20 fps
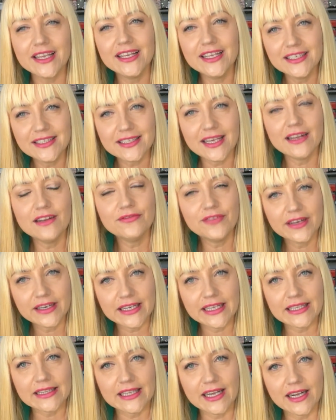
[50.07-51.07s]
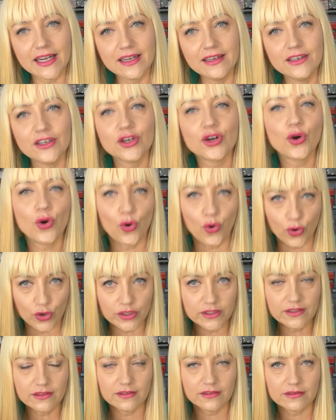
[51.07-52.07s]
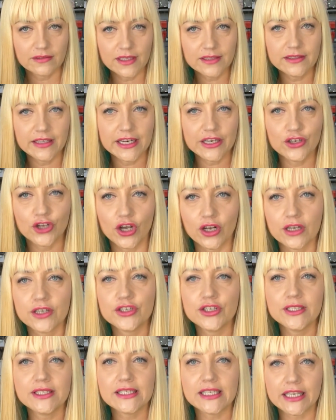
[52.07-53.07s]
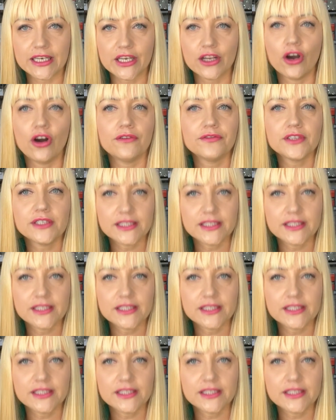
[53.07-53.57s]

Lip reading: is Alpharetta called the Technology City of the